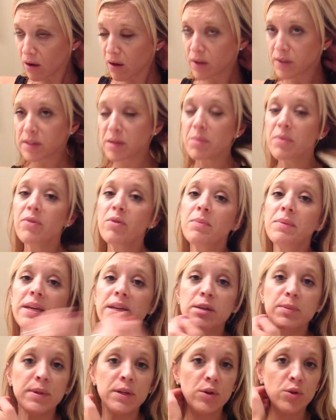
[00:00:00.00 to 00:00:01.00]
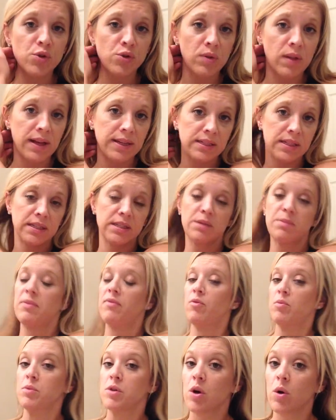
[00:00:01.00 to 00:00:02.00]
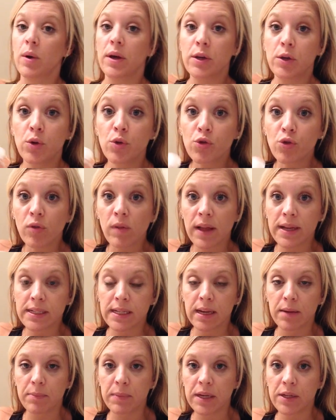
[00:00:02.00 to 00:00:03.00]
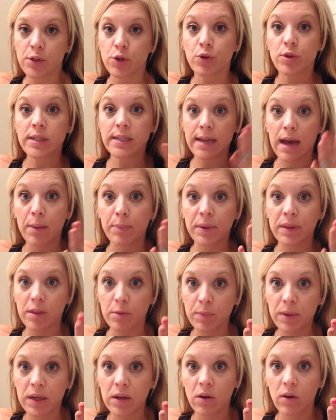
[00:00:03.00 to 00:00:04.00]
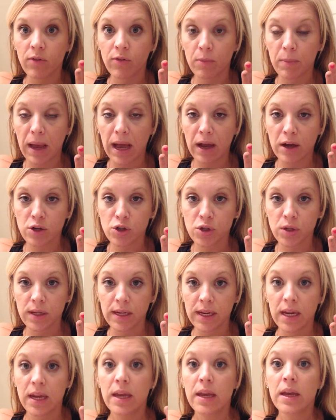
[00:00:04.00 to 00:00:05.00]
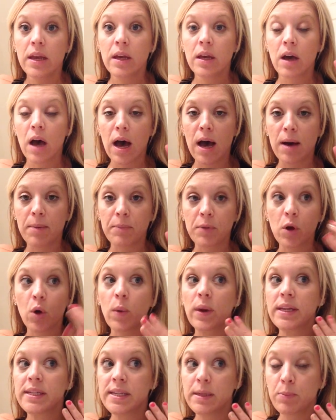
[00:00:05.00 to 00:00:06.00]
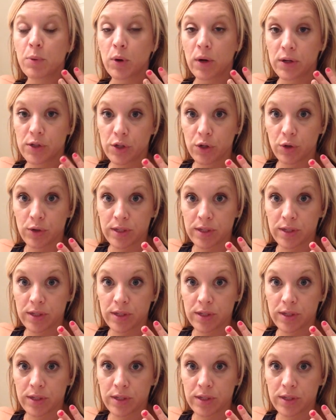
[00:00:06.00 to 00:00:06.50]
some of them need to be neutralized and some of them don't. And neutralizing it means you're stopping the peel from actually going deeper into your